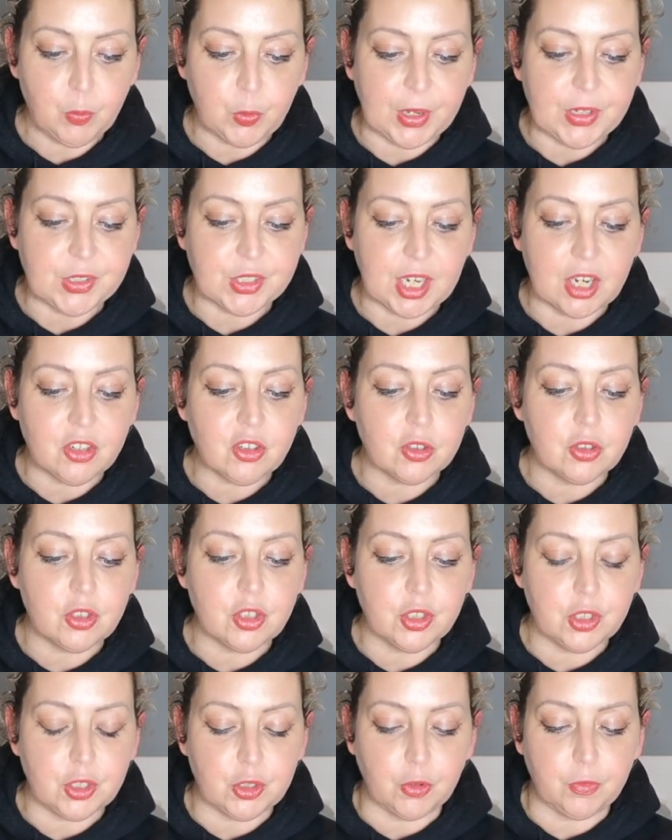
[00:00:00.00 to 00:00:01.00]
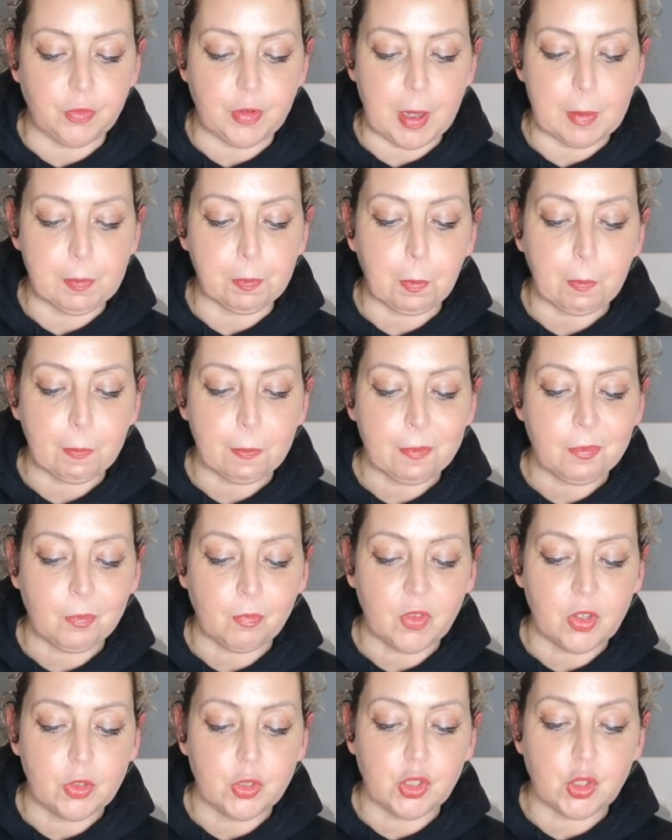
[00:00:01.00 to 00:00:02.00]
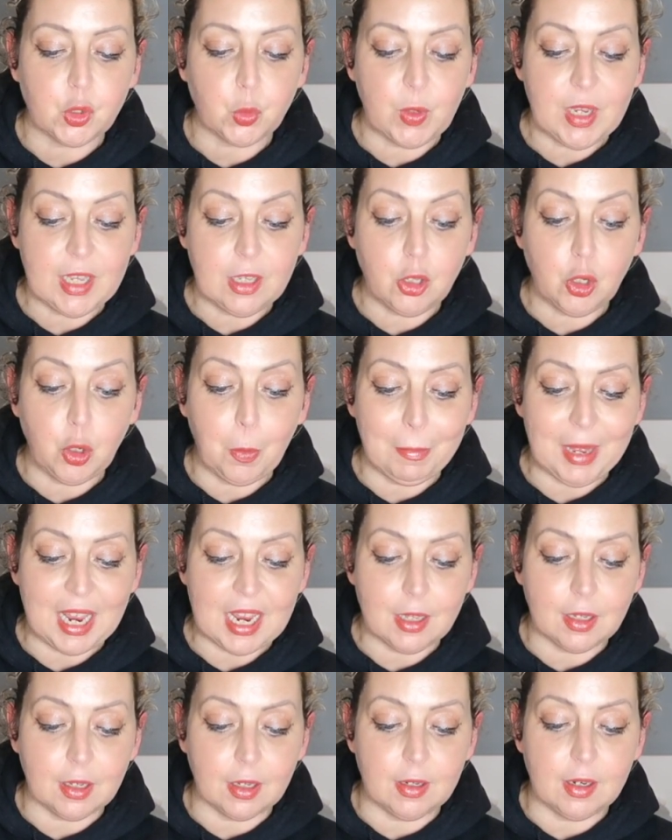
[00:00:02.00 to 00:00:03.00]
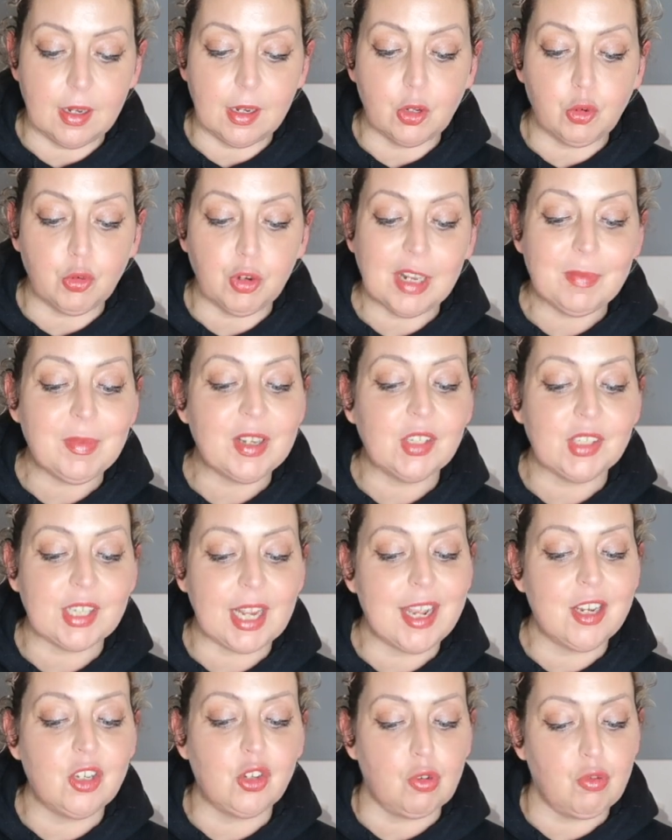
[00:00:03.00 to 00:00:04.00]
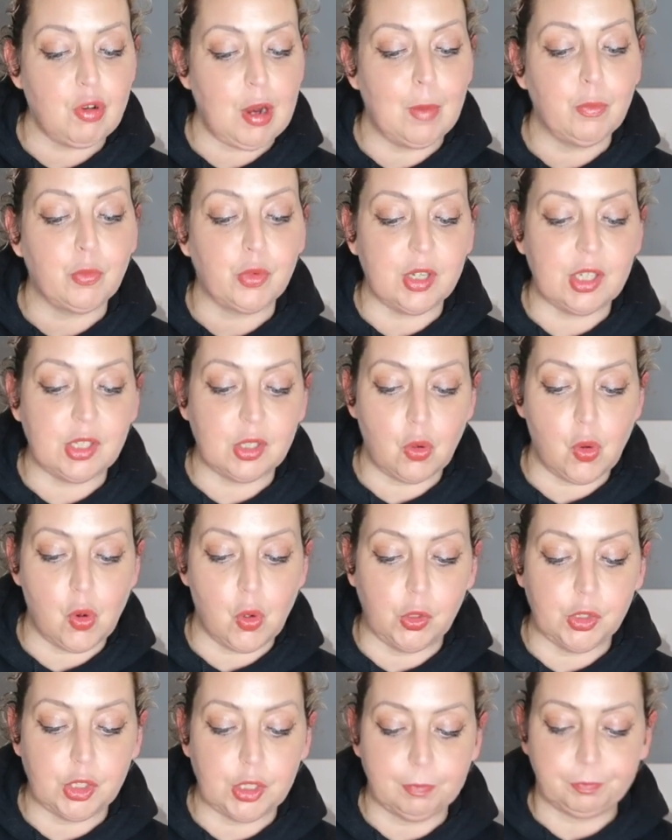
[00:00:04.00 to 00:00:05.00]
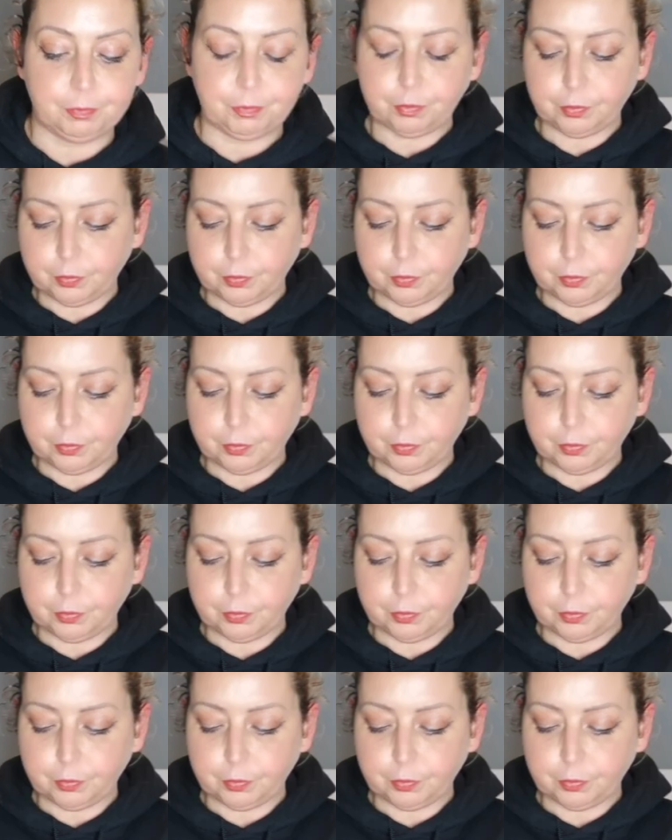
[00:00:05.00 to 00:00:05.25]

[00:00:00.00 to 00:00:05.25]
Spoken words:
breast, sage and onion stuffing, sweet cured bacon and a creamy sage and cranberry sauce.